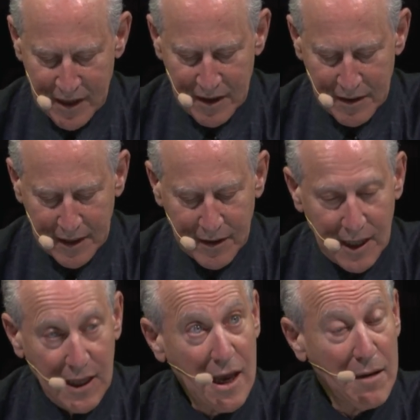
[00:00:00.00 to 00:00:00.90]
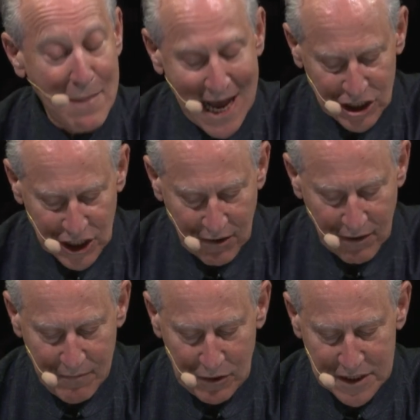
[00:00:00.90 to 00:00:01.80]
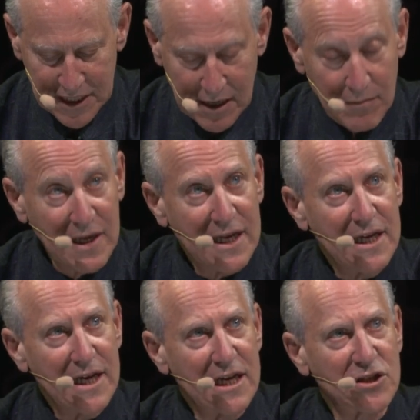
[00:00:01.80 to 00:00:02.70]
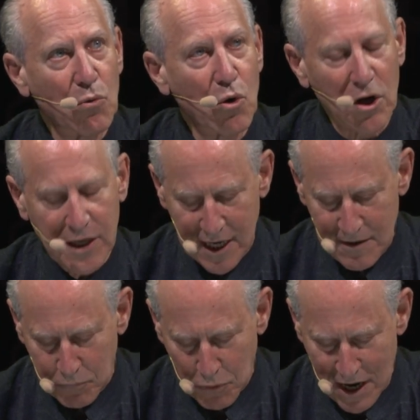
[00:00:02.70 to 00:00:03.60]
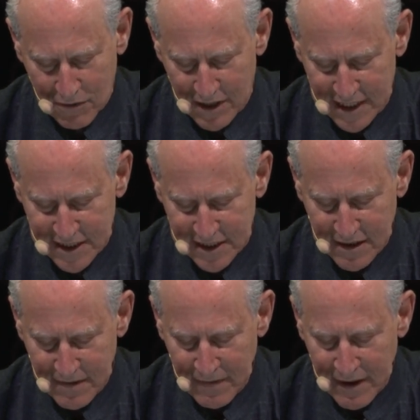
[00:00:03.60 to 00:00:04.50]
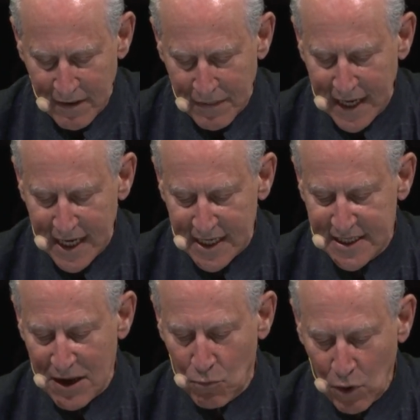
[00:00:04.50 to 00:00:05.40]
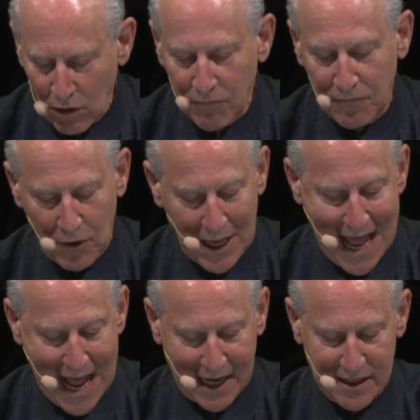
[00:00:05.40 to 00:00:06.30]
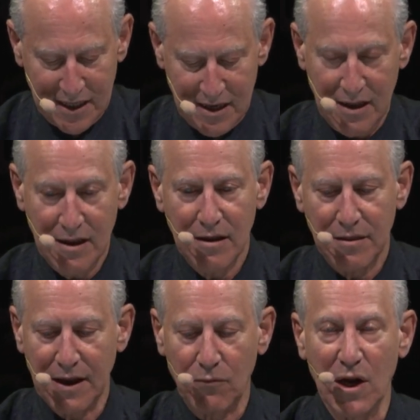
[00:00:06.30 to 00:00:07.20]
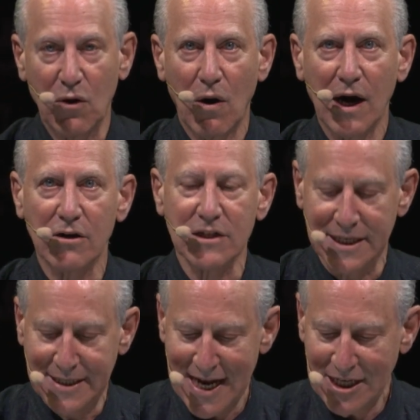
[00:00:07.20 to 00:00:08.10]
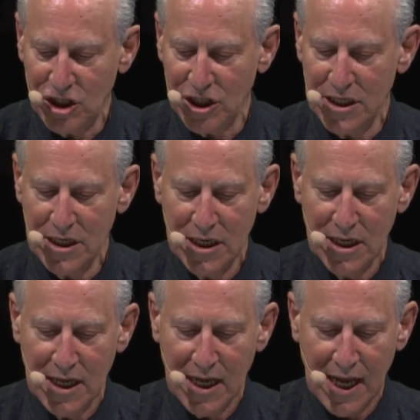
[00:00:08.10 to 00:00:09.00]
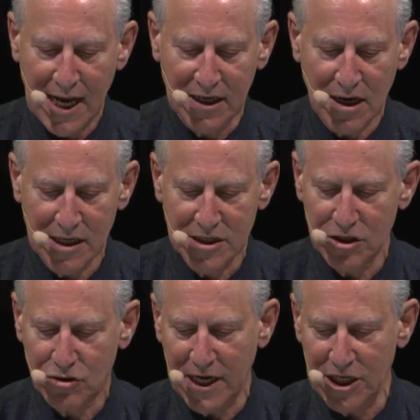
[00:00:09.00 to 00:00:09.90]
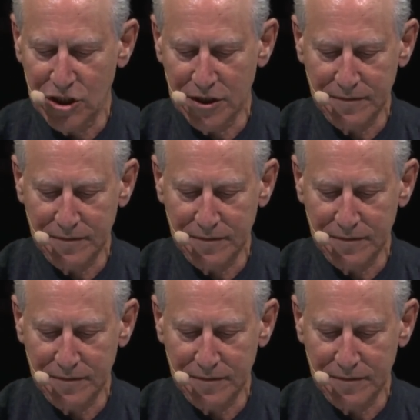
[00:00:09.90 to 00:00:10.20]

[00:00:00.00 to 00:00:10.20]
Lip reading: that the Imaginary Museum is a work in progress, that it is a willful act that requires attention and concentration.